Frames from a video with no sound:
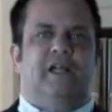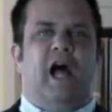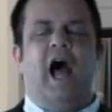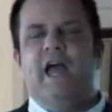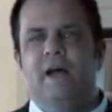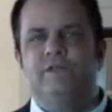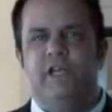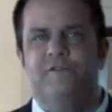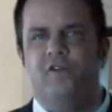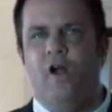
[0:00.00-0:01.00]
Hi, I'm
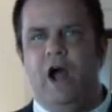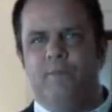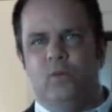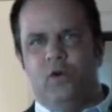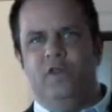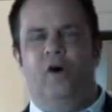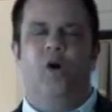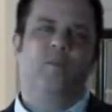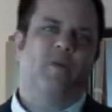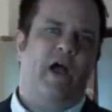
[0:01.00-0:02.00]
Jeff Kropp and we're the
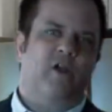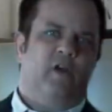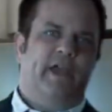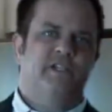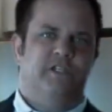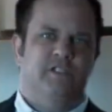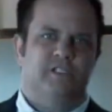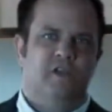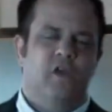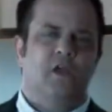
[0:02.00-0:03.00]
home buyer
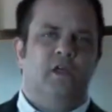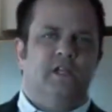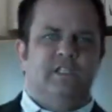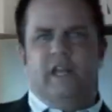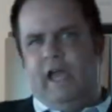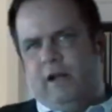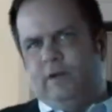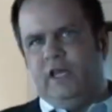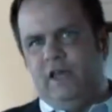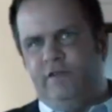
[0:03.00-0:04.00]
agents. Today I'm
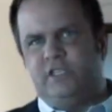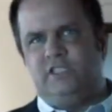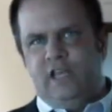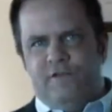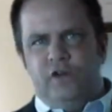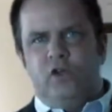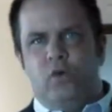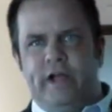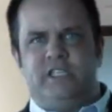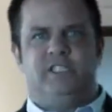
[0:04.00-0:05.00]
going to give you 7
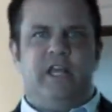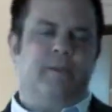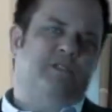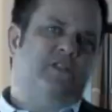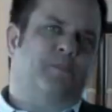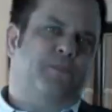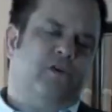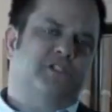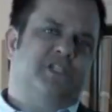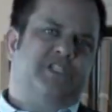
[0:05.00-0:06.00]
quick steps to
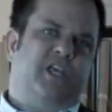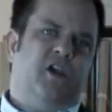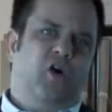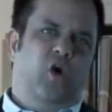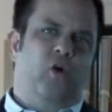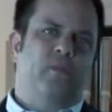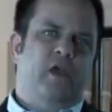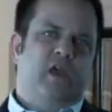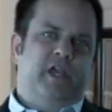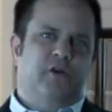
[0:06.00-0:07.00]
purchasing a home
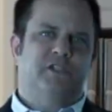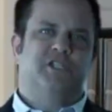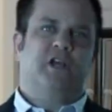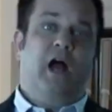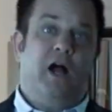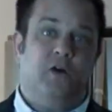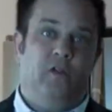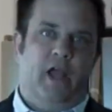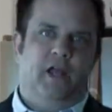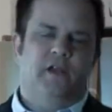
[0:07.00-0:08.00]
here in
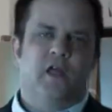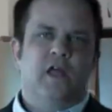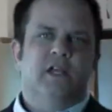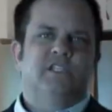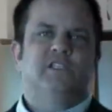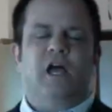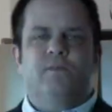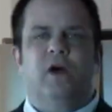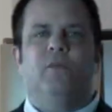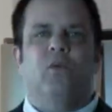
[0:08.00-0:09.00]
Chicagoland. Step
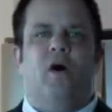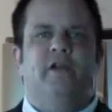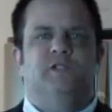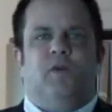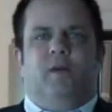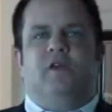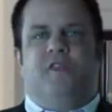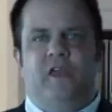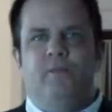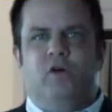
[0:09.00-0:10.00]
number 1 is probably
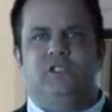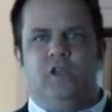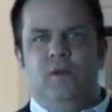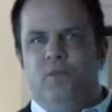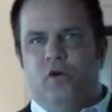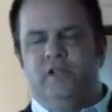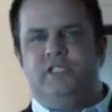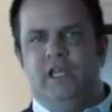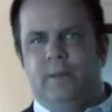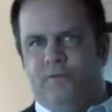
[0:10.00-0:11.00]
the most important
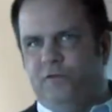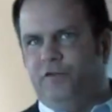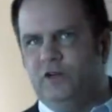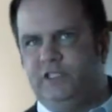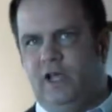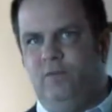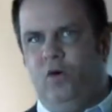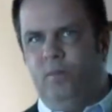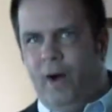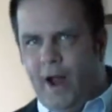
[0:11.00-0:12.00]
step for first-time
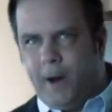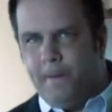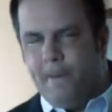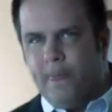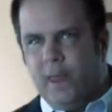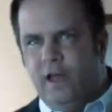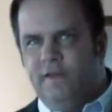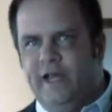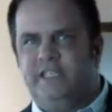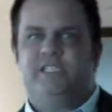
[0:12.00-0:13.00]
home buyer.
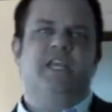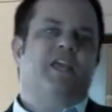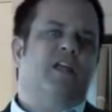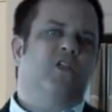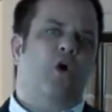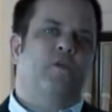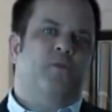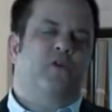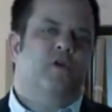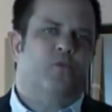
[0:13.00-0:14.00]
That's seeking loan
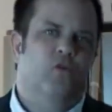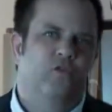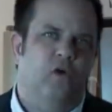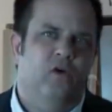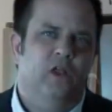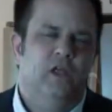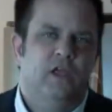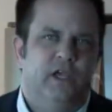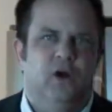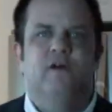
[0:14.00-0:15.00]
pre-approval.
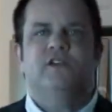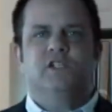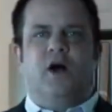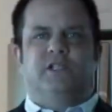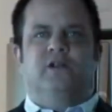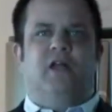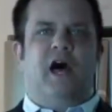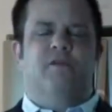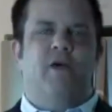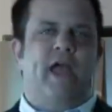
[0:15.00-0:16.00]
You don't have to talk to a
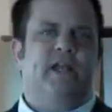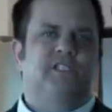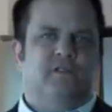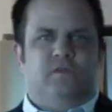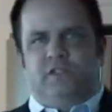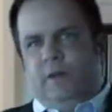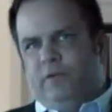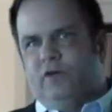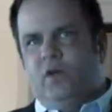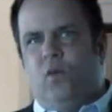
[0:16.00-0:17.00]
lot of banks,
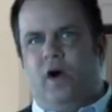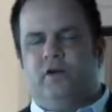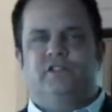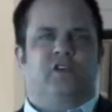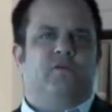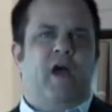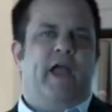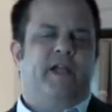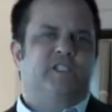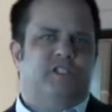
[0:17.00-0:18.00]
typically 1 or 2
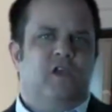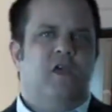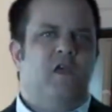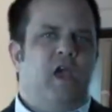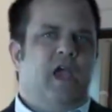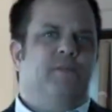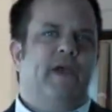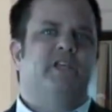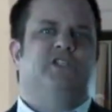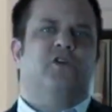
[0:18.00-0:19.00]
banks, and
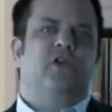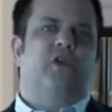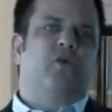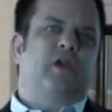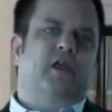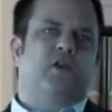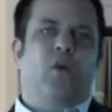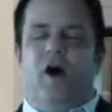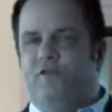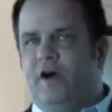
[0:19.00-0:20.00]
make sure you can
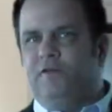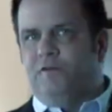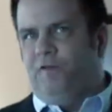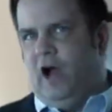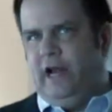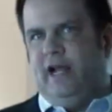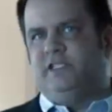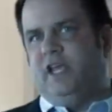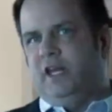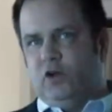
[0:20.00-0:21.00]
qualify for
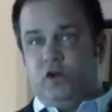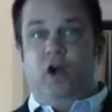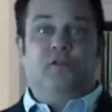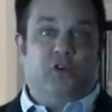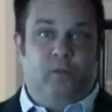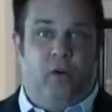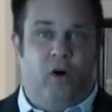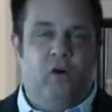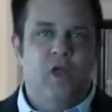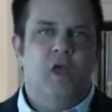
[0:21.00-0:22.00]
financing and you're
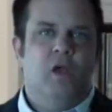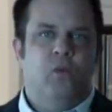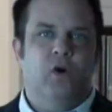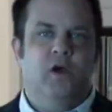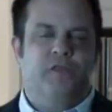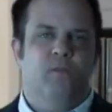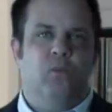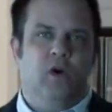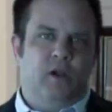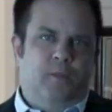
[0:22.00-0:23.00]
comfortable with
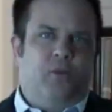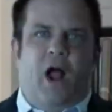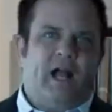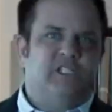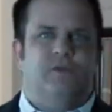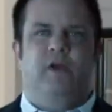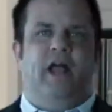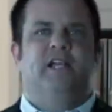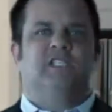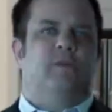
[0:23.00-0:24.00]
what an approximate
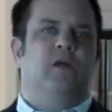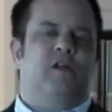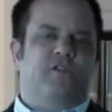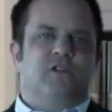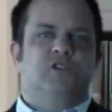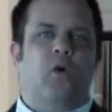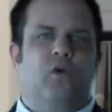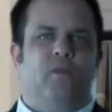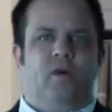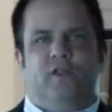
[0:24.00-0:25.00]
estimate of your
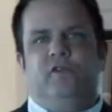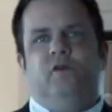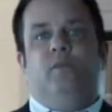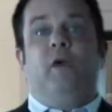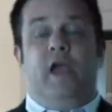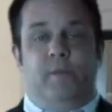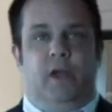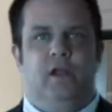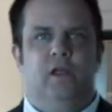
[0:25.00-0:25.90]
total monthly payment.